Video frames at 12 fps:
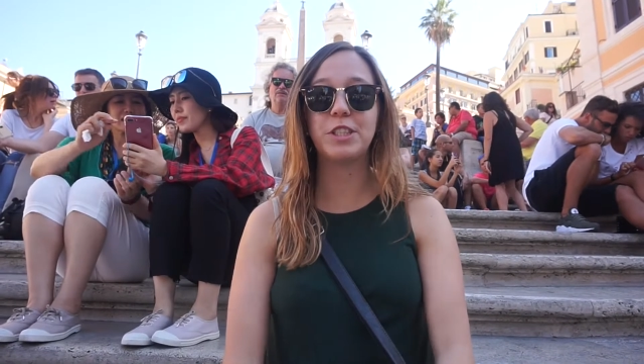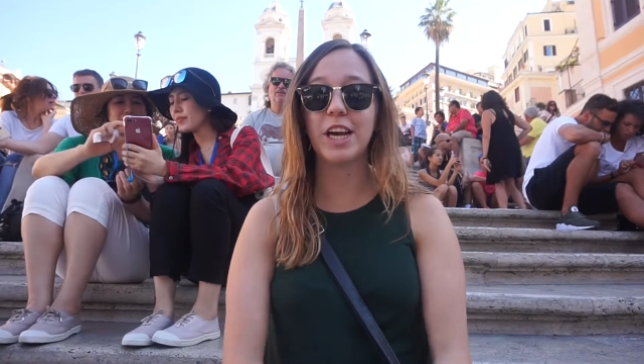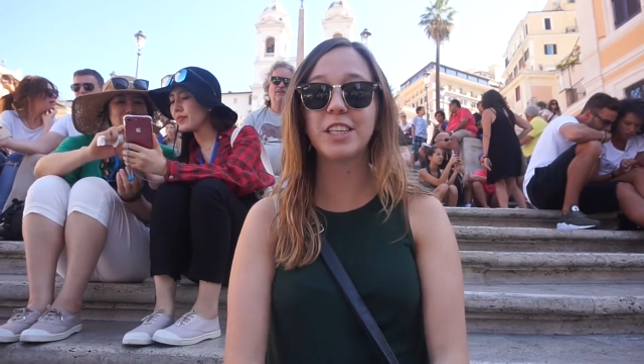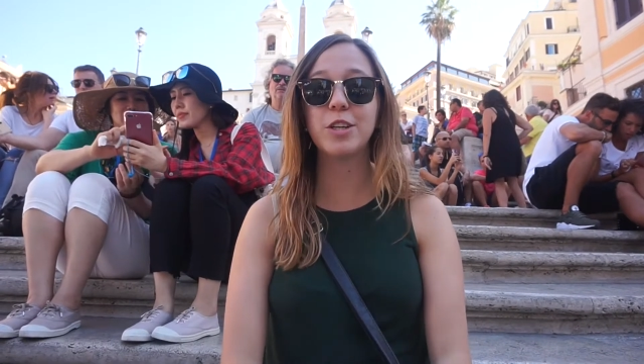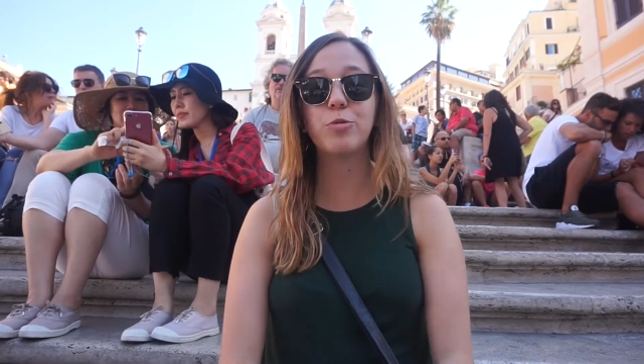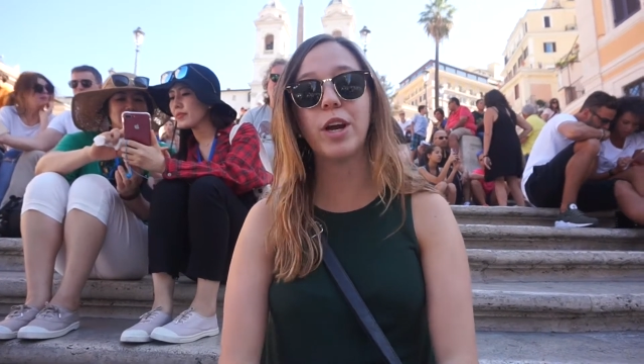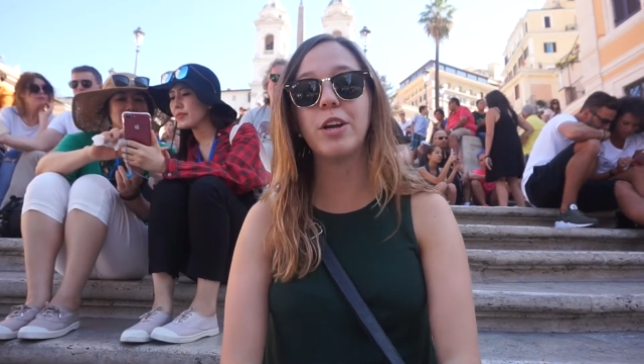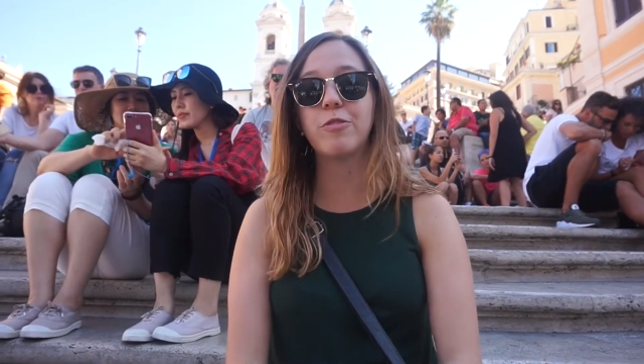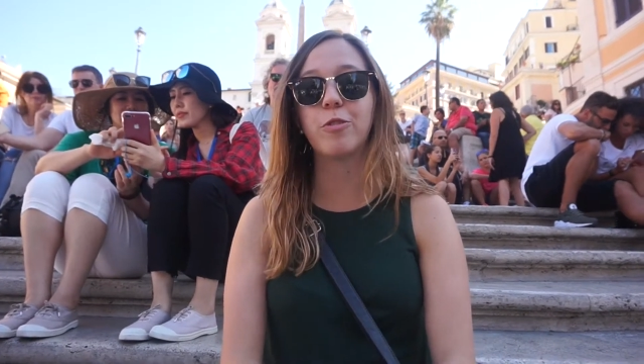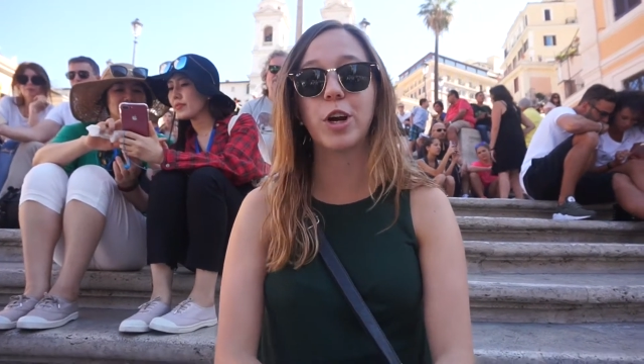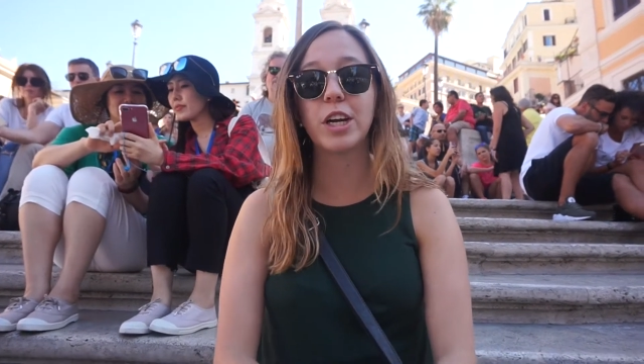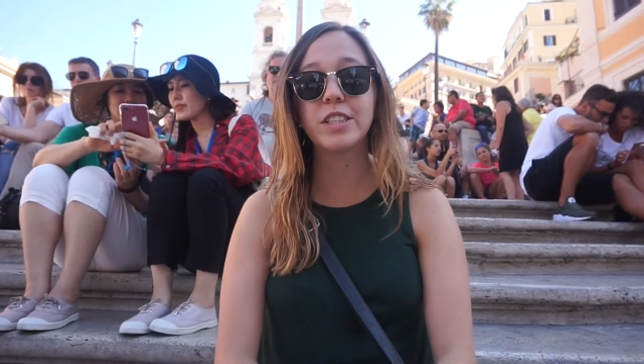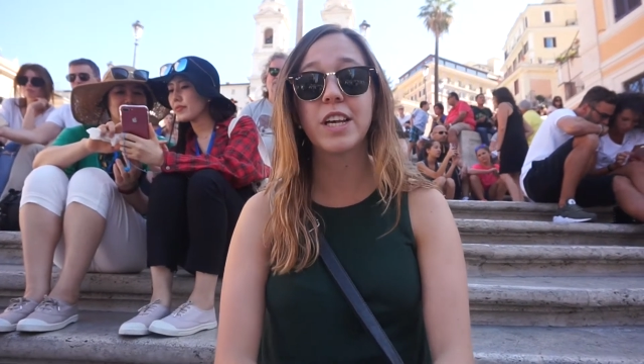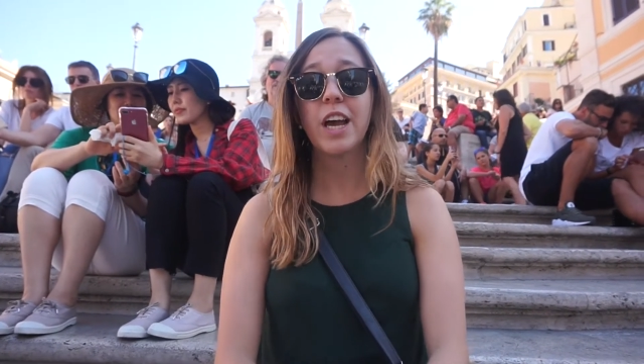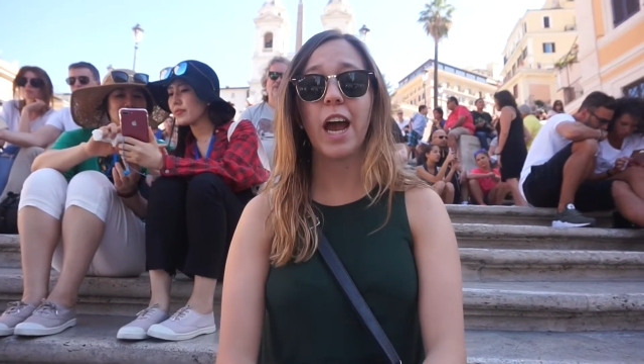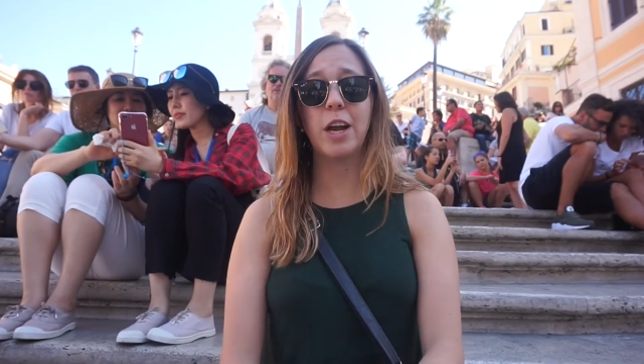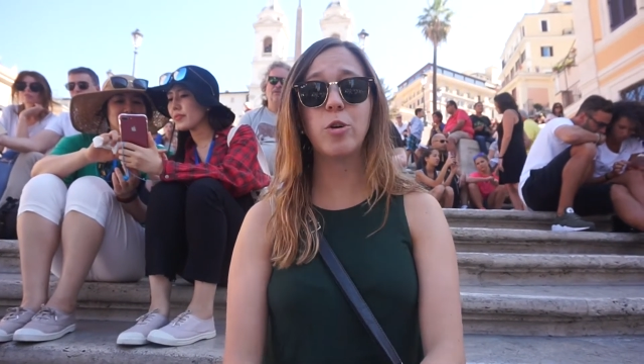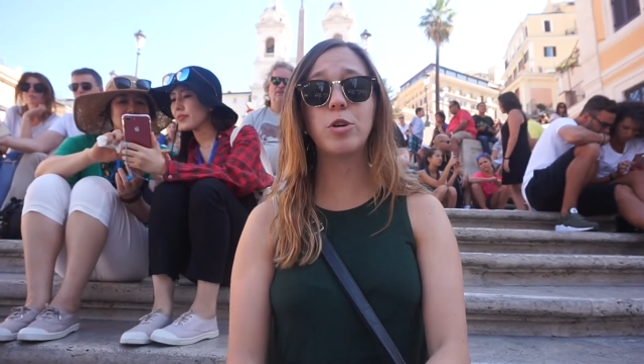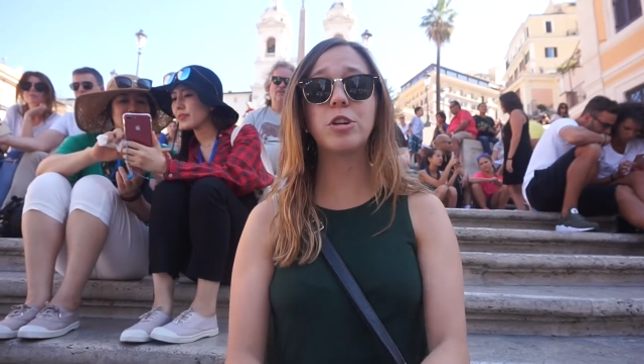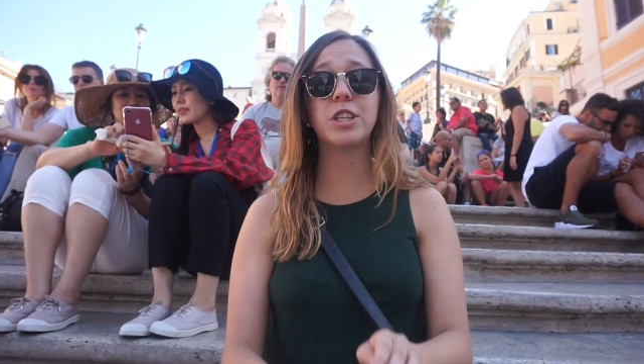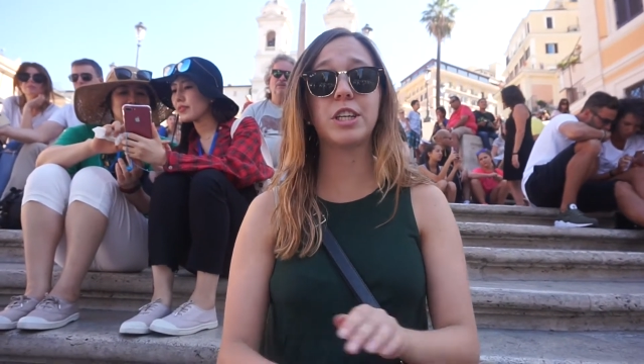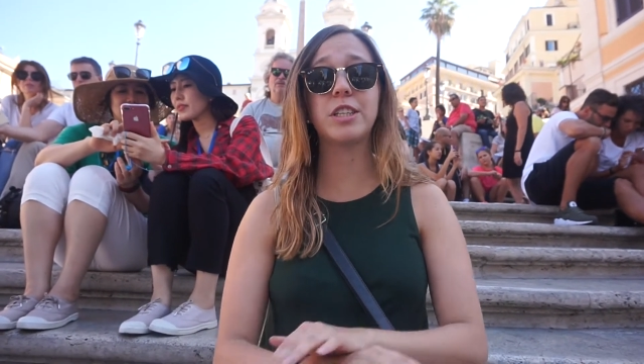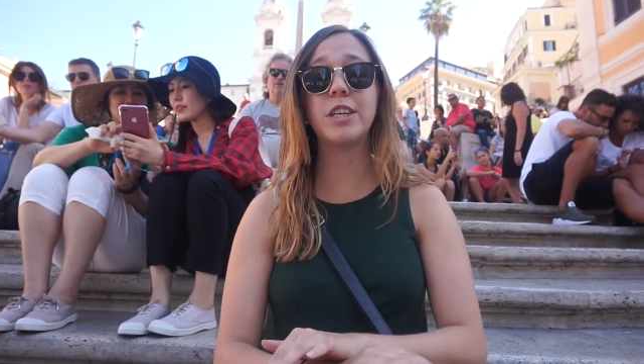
protected rainforests in order to